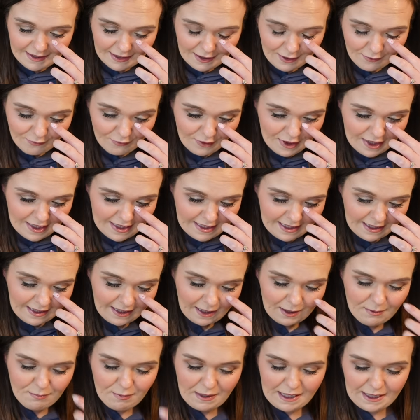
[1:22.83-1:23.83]
So the first thing
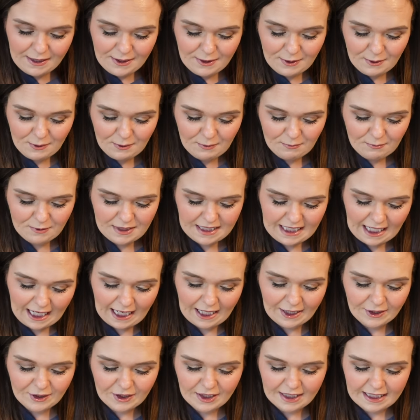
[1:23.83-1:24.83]
that I picked up was
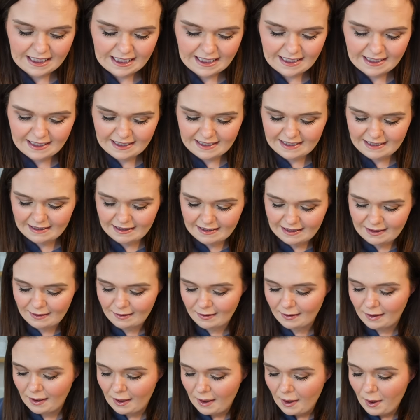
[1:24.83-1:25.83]
actually this
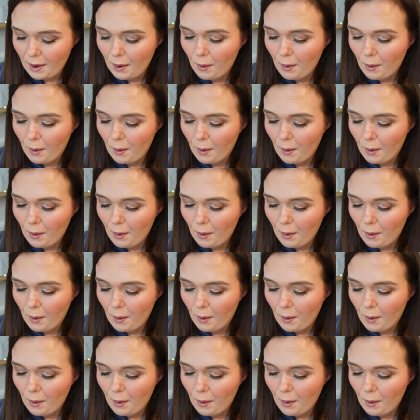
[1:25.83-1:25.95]
little